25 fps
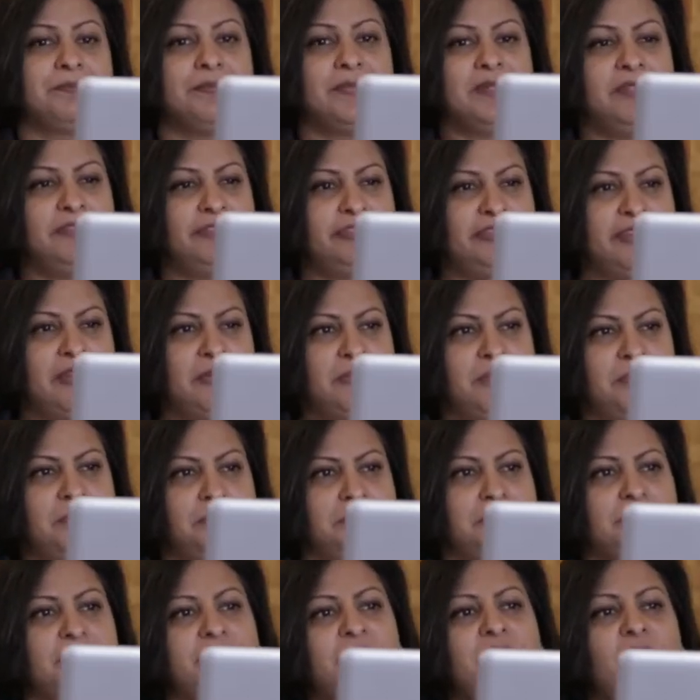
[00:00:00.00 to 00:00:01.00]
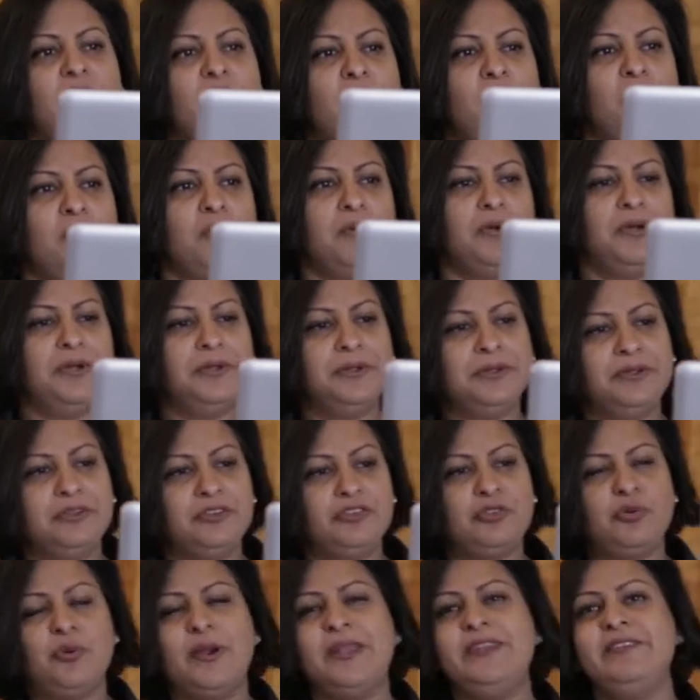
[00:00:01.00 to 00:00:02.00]
So for
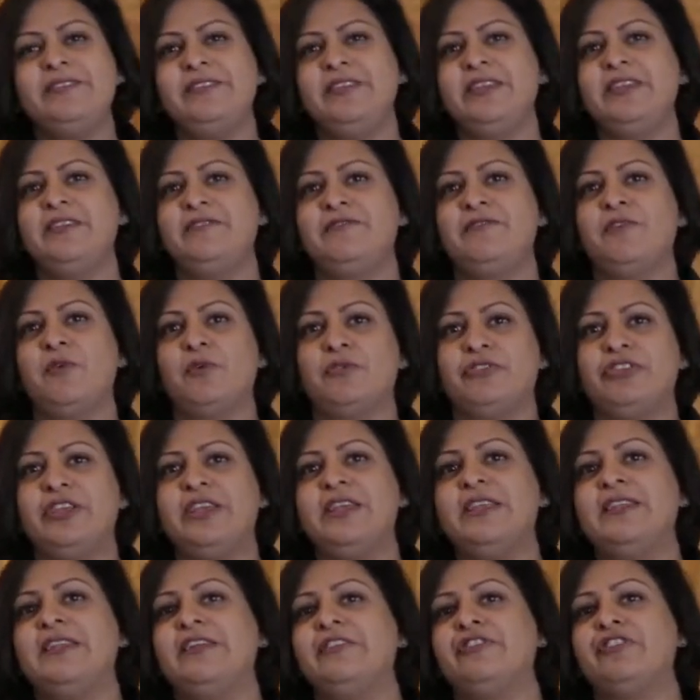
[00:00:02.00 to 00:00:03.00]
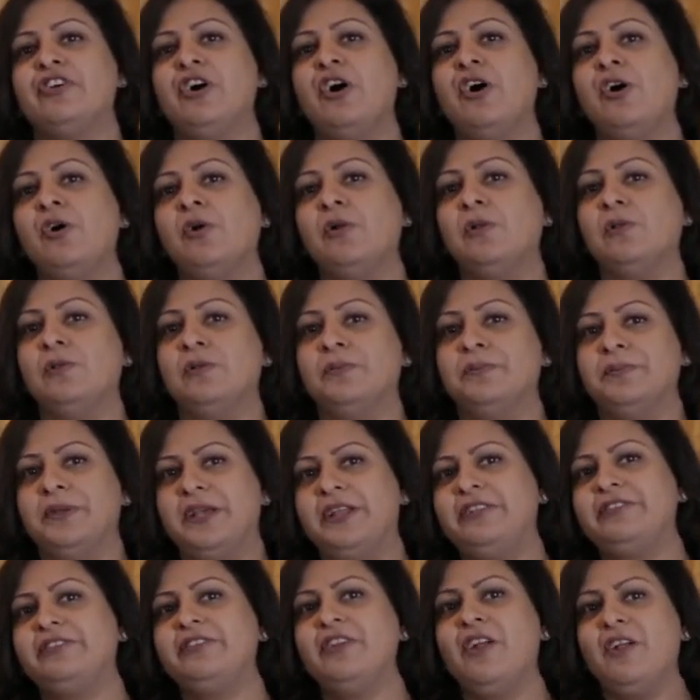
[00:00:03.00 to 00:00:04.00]
2014 as a whole,
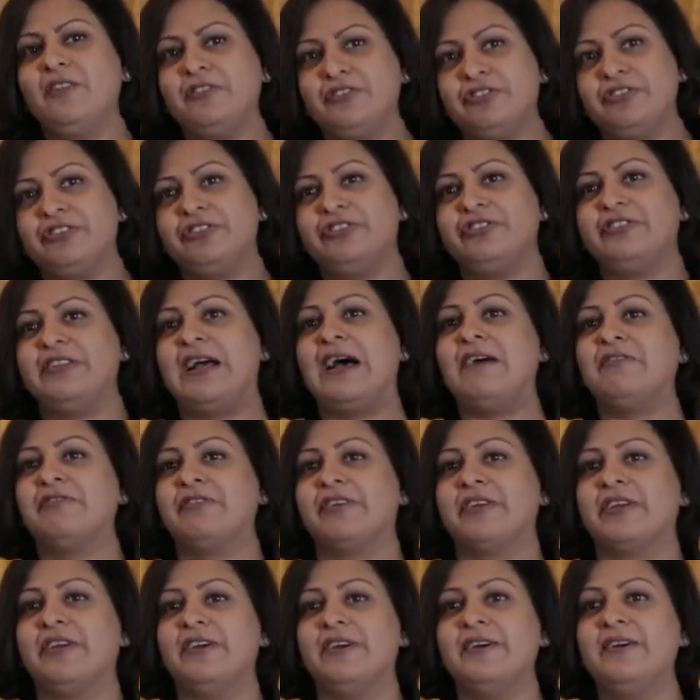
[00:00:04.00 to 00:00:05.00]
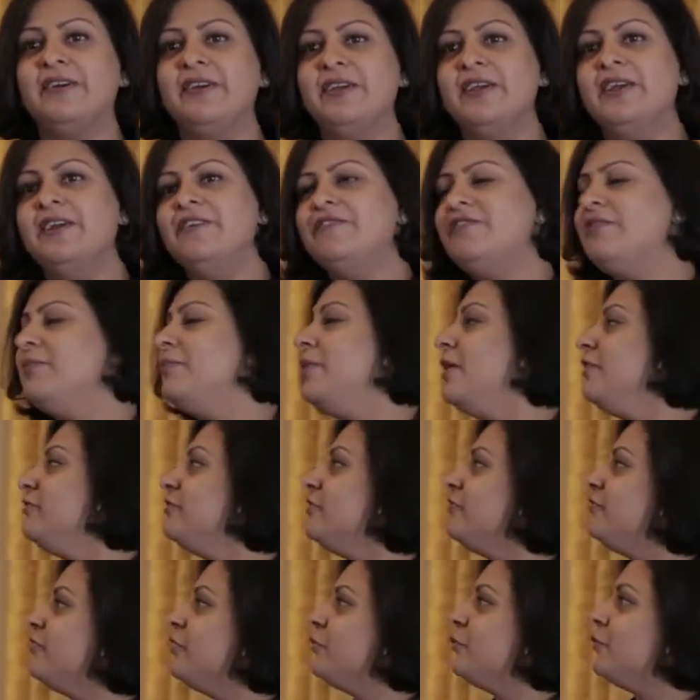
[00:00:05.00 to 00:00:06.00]
it's not just Africa. For much
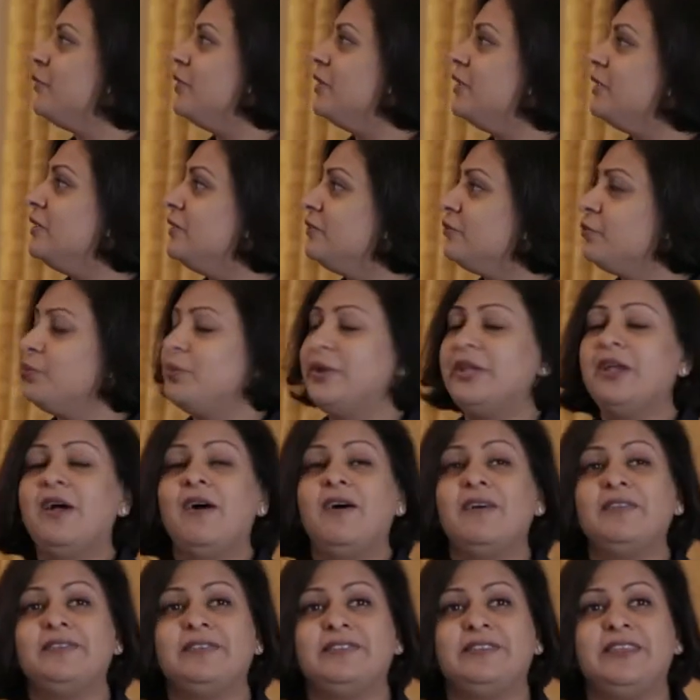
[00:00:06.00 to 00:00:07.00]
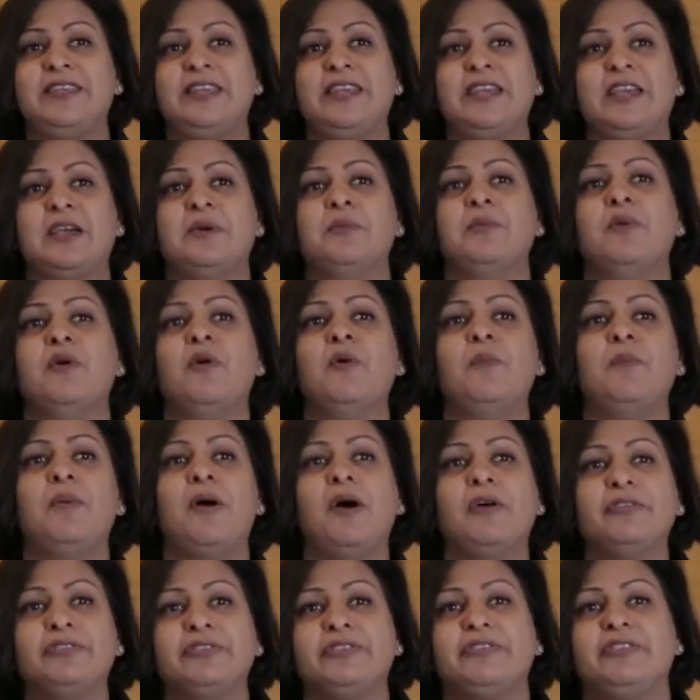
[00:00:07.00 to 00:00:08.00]
of the world, we are seeing a more
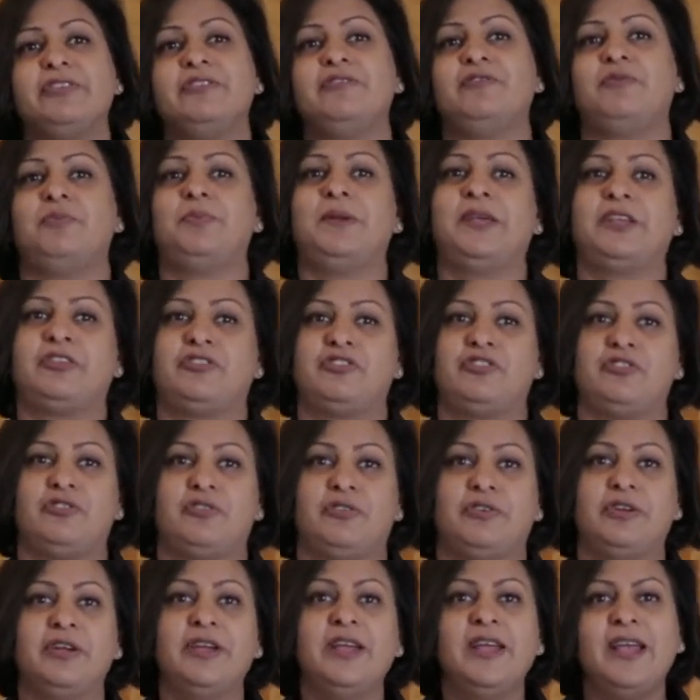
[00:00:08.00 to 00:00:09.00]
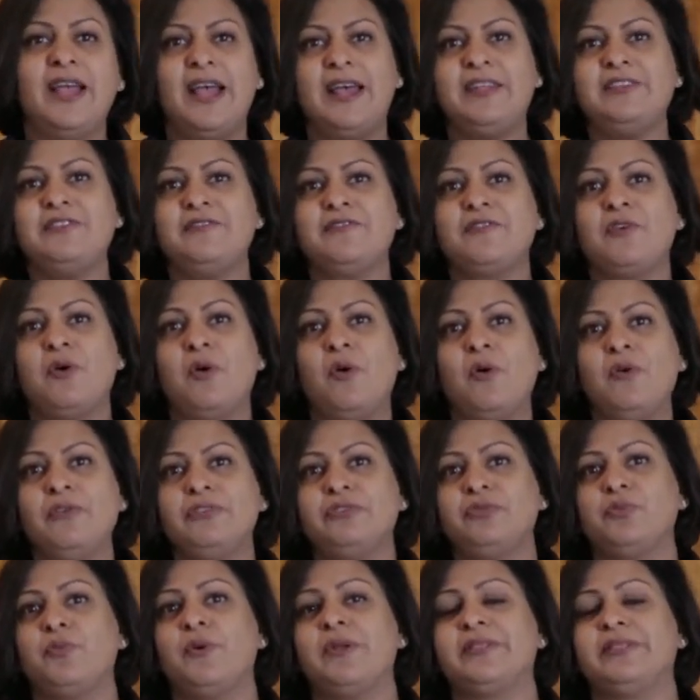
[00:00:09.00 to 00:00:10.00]
positive picture. And of
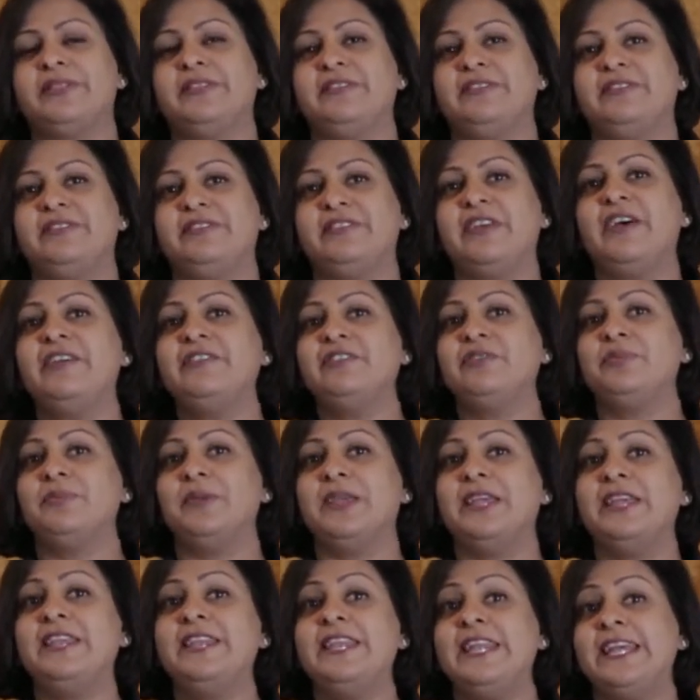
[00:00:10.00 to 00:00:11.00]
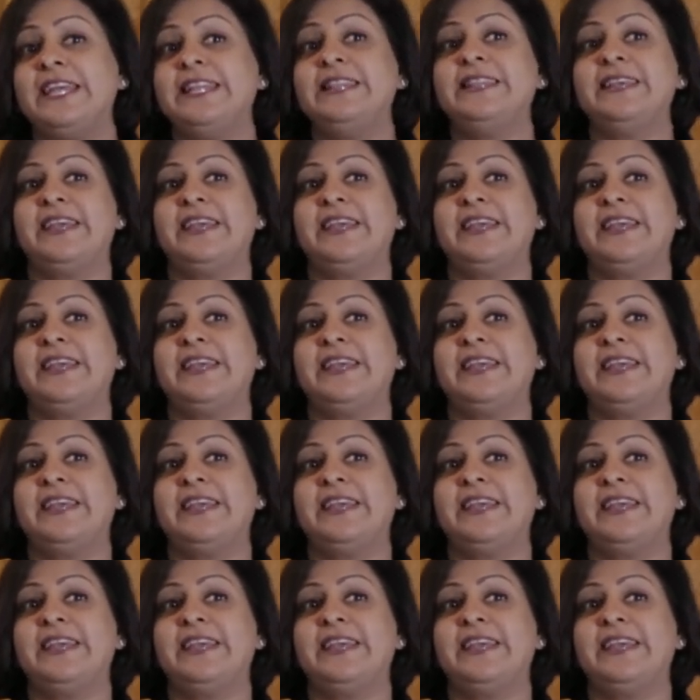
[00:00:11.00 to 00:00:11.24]
course, what this does mean, in the